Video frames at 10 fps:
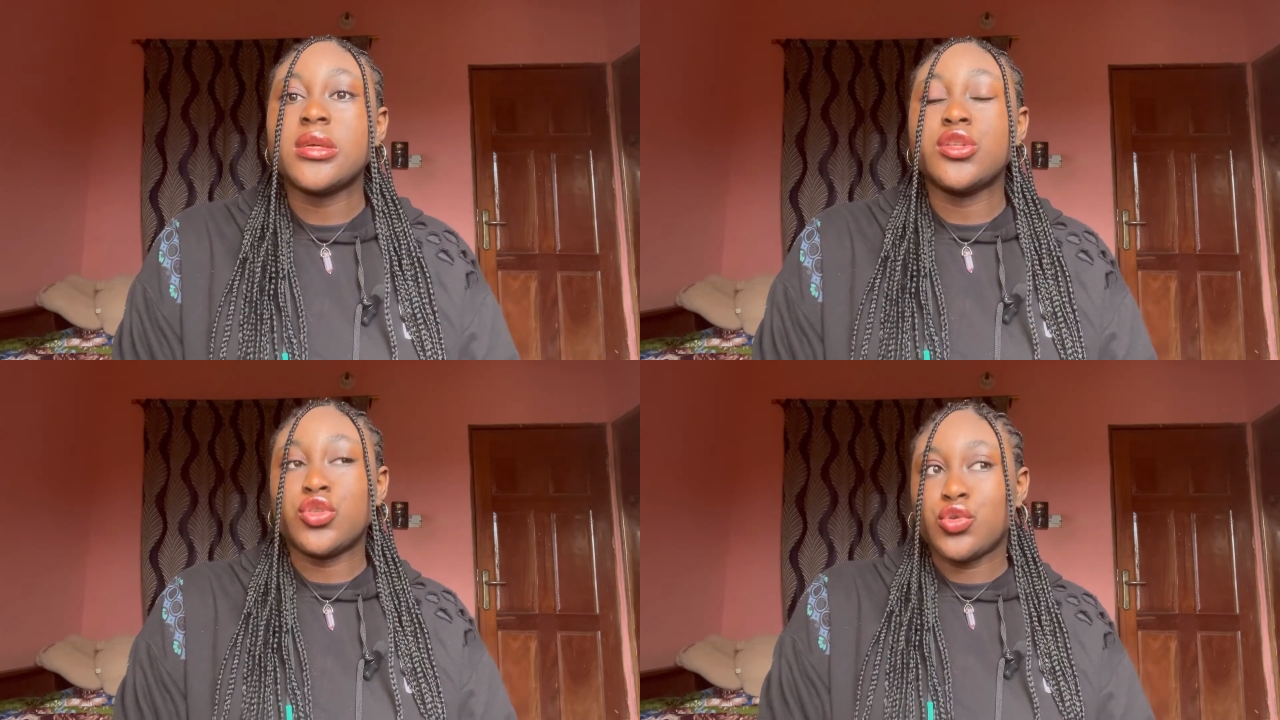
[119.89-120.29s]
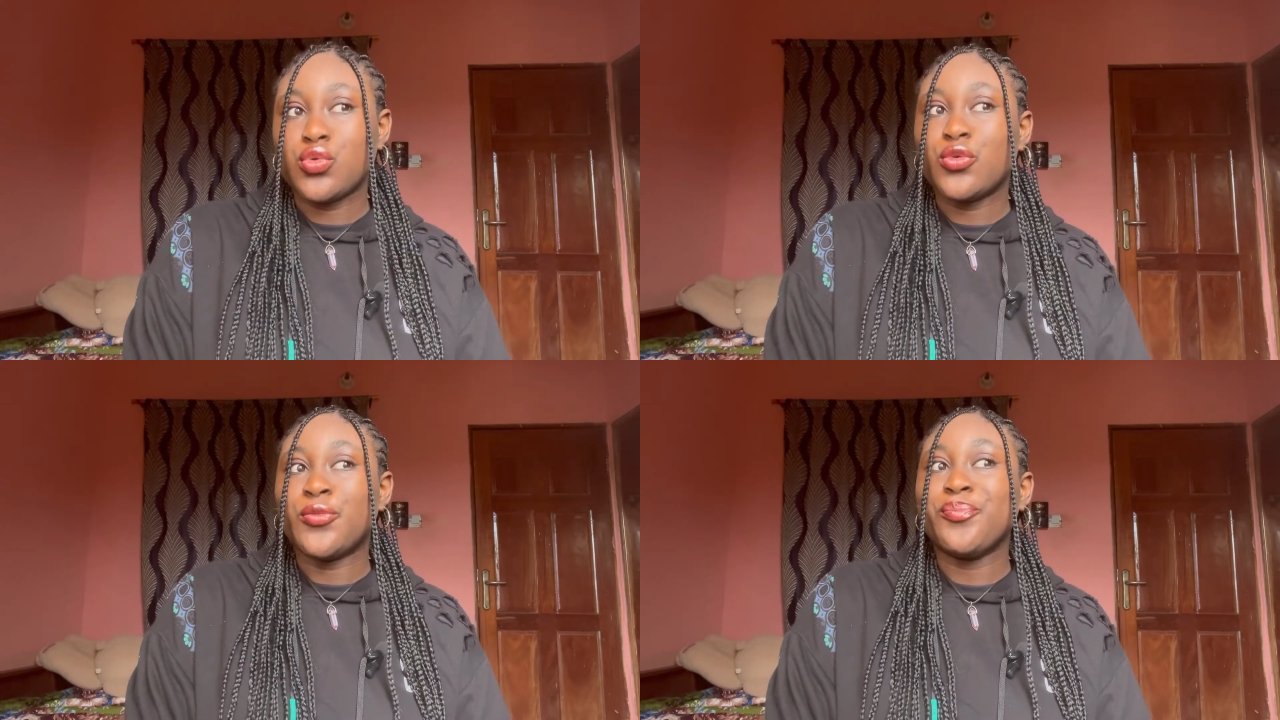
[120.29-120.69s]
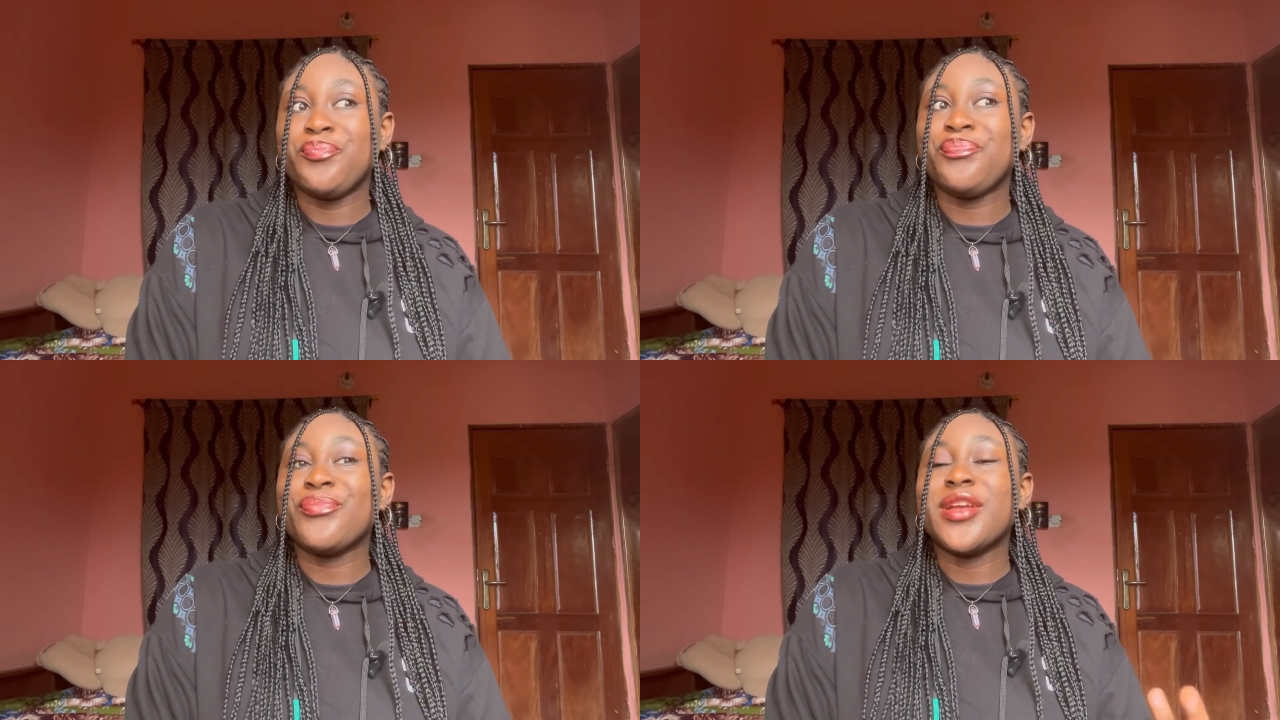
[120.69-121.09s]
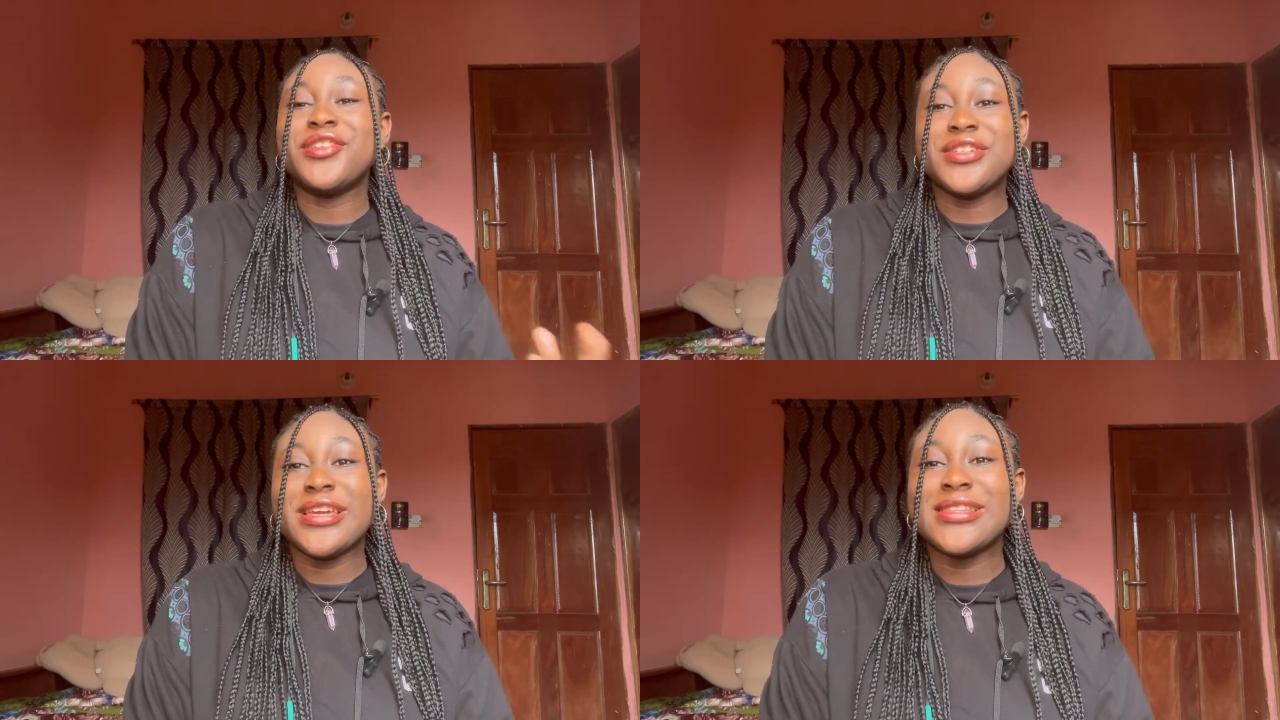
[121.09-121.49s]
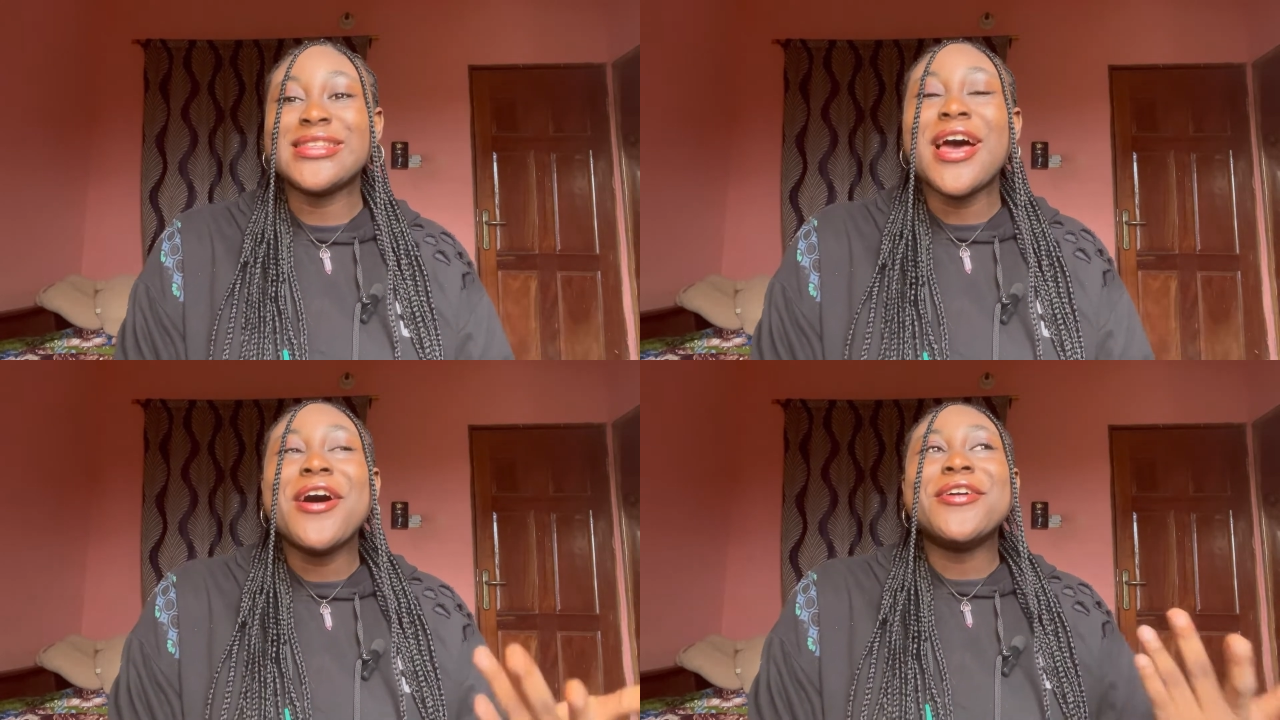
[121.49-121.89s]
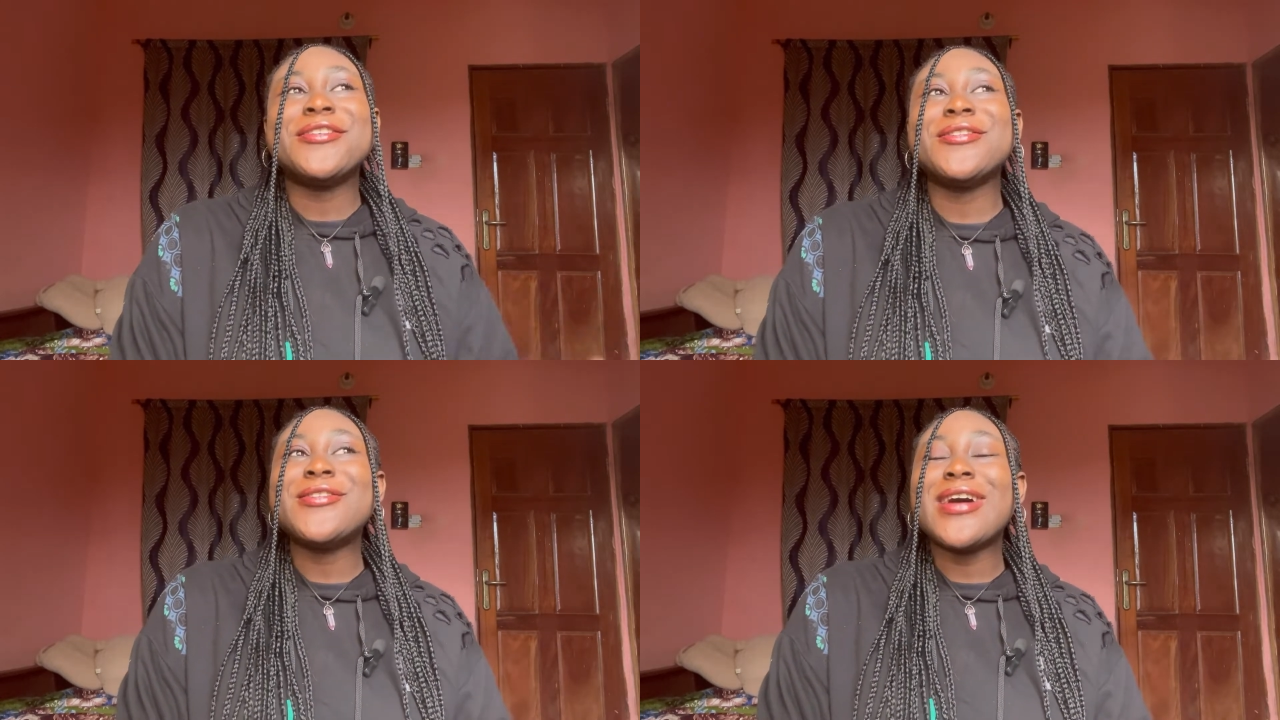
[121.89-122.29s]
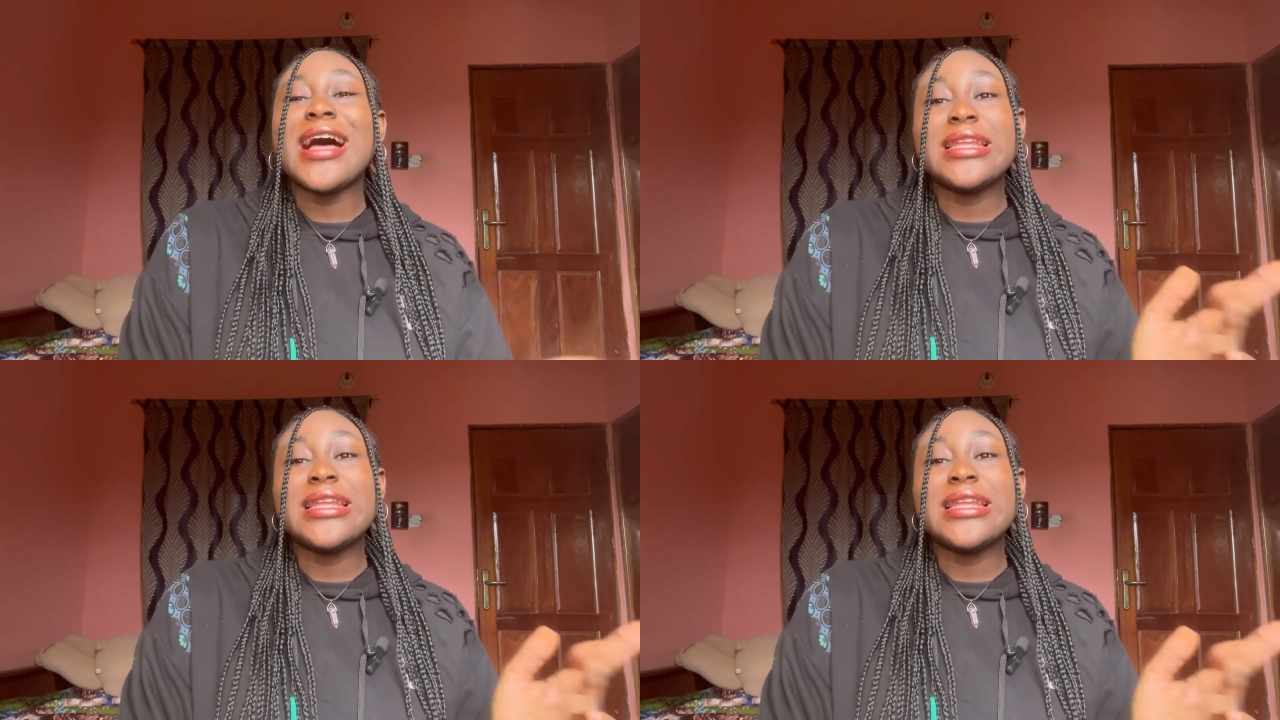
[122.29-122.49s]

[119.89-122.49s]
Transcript: in school. Do you get? So at